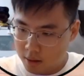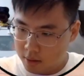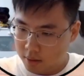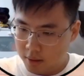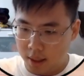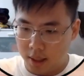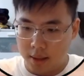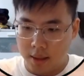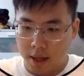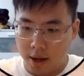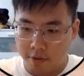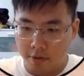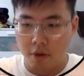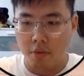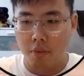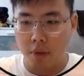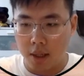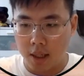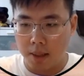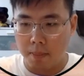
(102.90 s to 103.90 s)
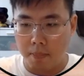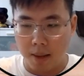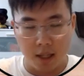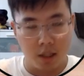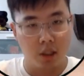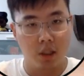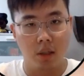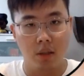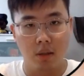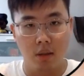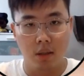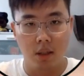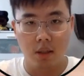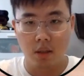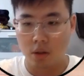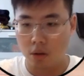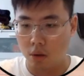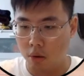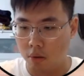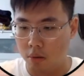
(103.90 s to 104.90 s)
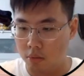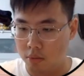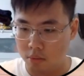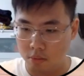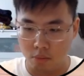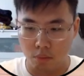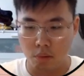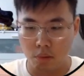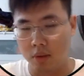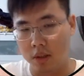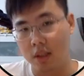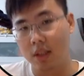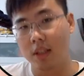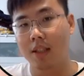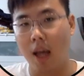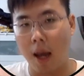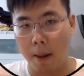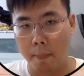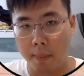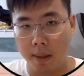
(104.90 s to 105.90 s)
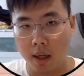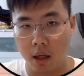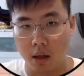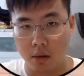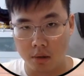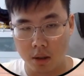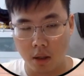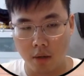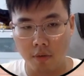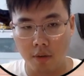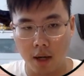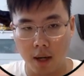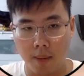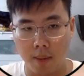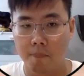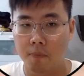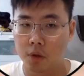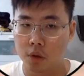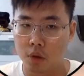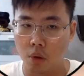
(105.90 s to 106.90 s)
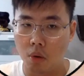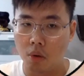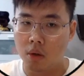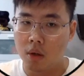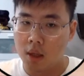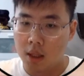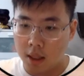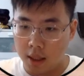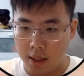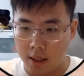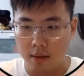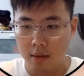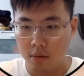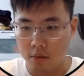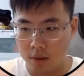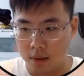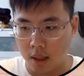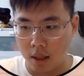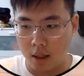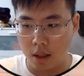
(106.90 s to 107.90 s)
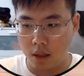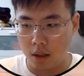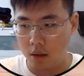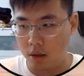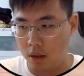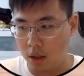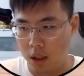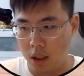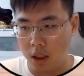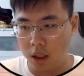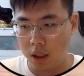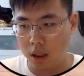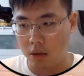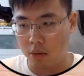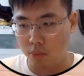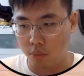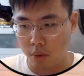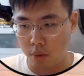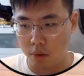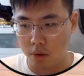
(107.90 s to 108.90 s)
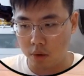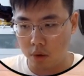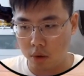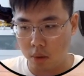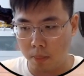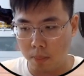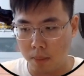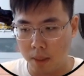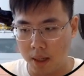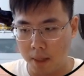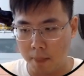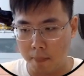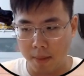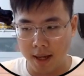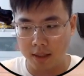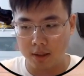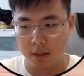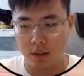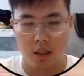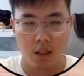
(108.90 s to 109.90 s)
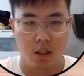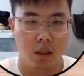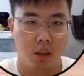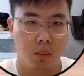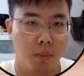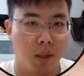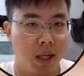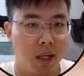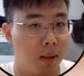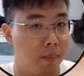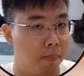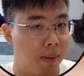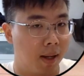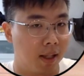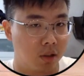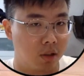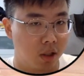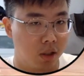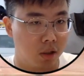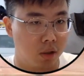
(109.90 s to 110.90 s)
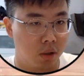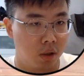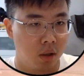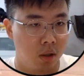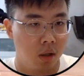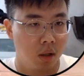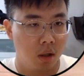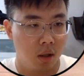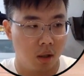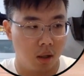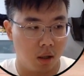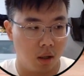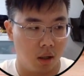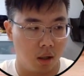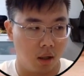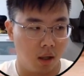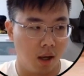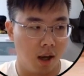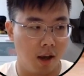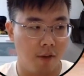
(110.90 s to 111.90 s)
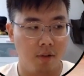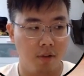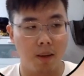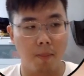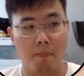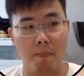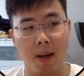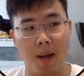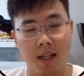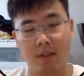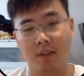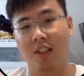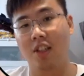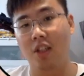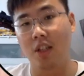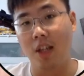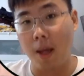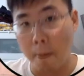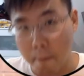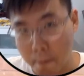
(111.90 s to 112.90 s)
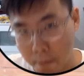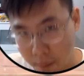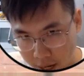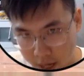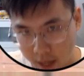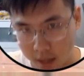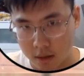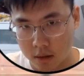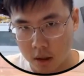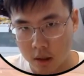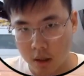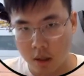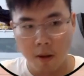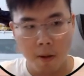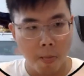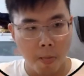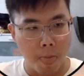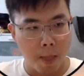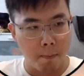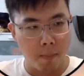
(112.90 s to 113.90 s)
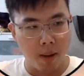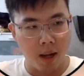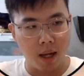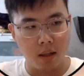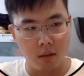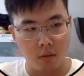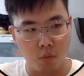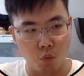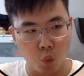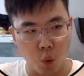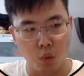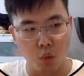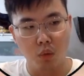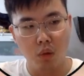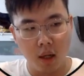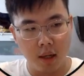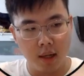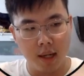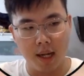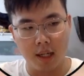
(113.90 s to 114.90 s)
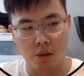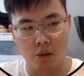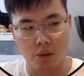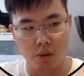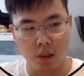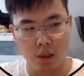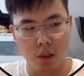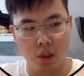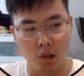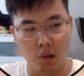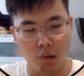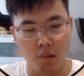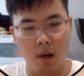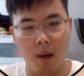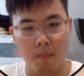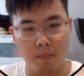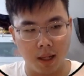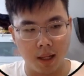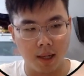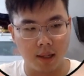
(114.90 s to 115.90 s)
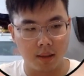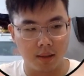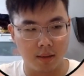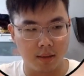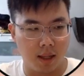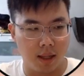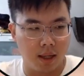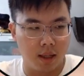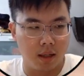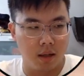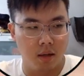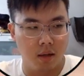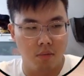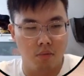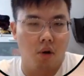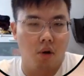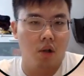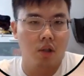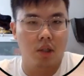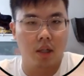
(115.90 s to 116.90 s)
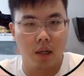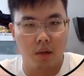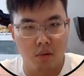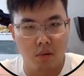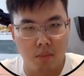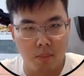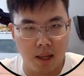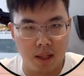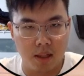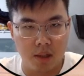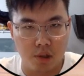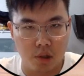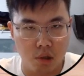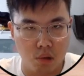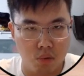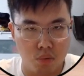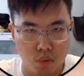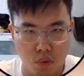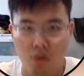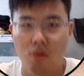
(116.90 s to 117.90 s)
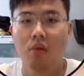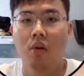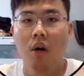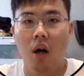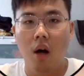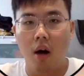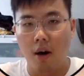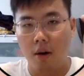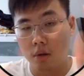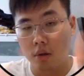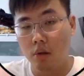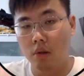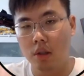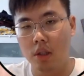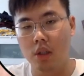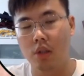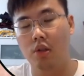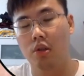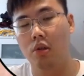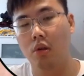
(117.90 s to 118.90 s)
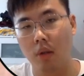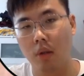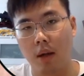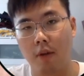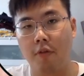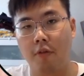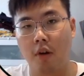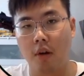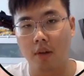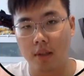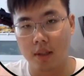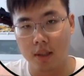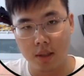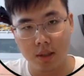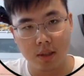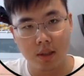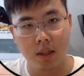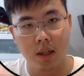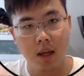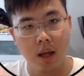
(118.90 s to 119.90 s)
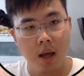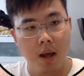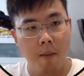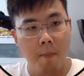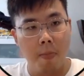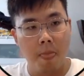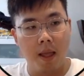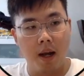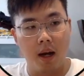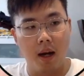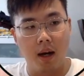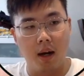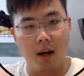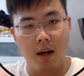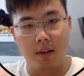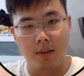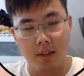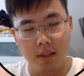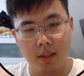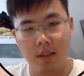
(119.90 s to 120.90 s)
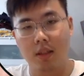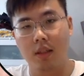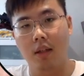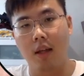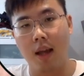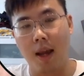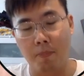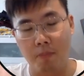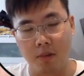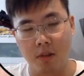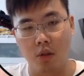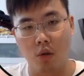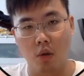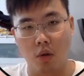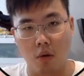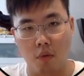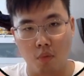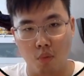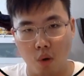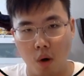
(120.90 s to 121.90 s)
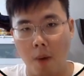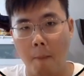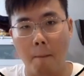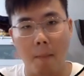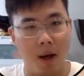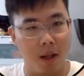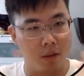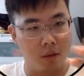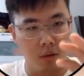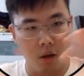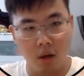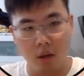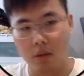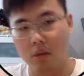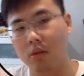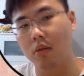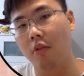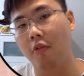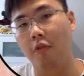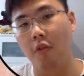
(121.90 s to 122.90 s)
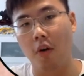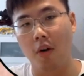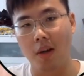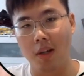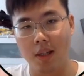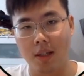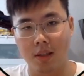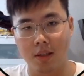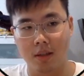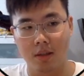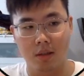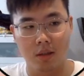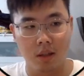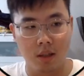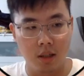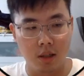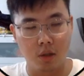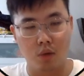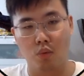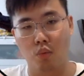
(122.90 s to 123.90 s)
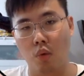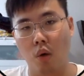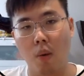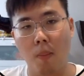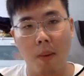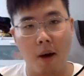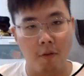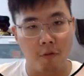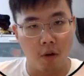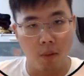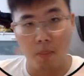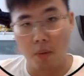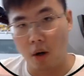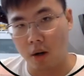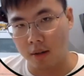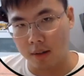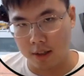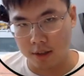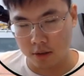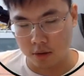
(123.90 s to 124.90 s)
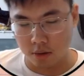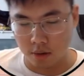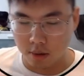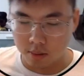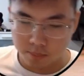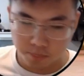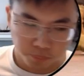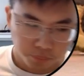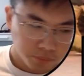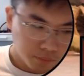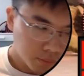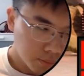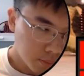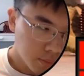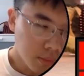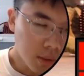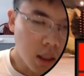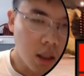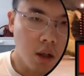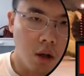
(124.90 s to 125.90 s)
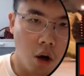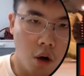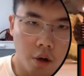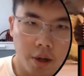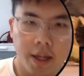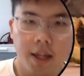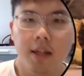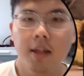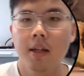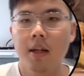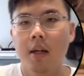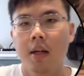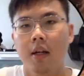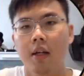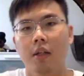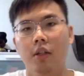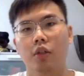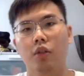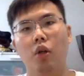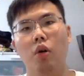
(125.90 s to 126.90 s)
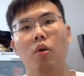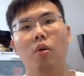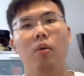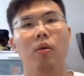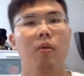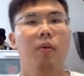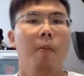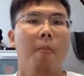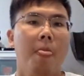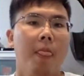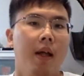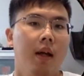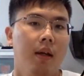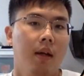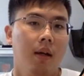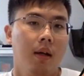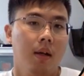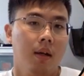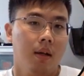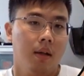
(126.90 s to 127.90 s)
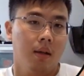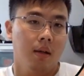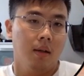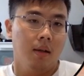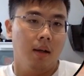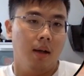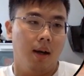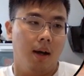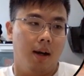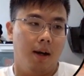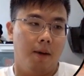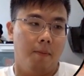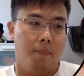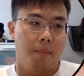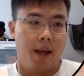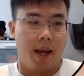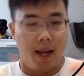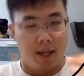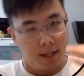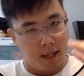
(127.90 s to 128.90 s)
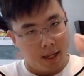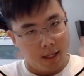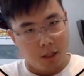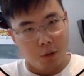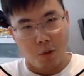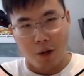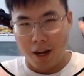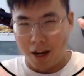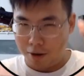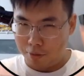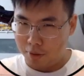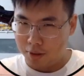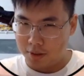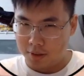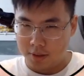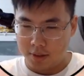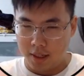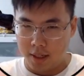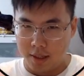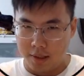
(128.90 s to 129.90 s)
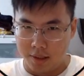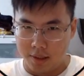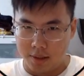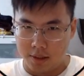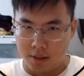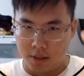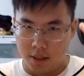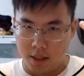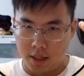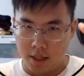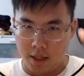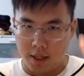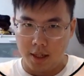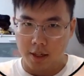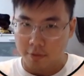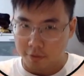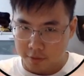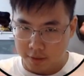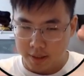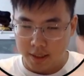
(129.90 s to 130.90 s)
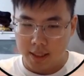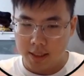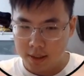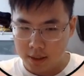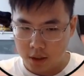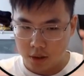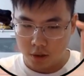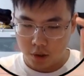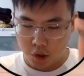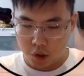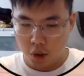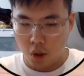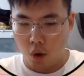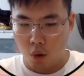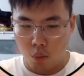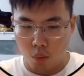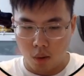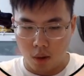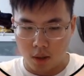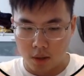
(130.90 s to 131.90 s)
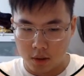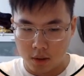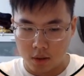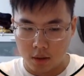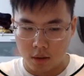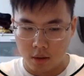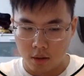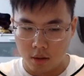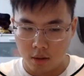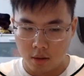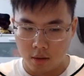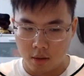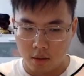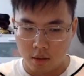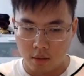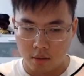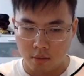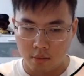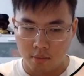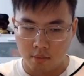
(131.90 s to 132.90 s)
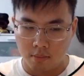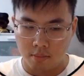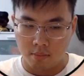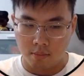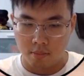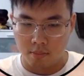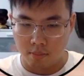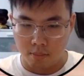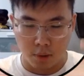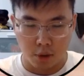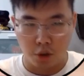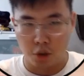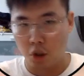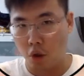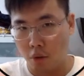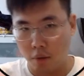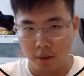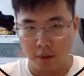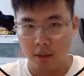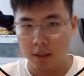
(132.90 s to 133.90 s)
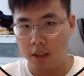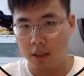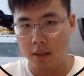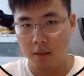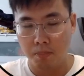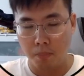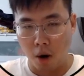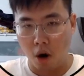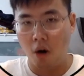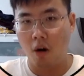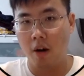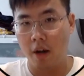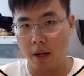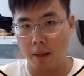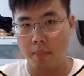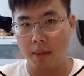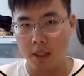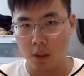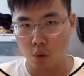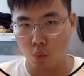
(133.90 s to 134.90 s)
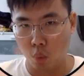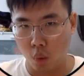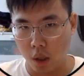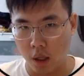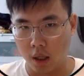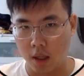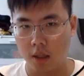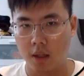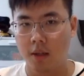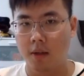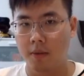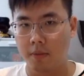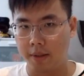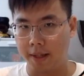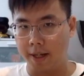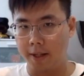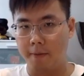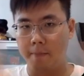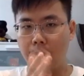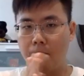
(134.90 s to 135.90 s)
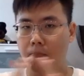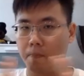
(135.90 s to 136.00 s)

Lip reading: they never really mentioned this, so we were just hyping ourselves up. So it looks like he will still be playing a backstage, having a backstage impact, but will not actually show up like a Raw general manager role. Although he showed up for this episode of Raw, but not for his role, but for Brock Lesnar. Okay, so and anyway, I want to say this: if this show was majority Paul Heyman's work, then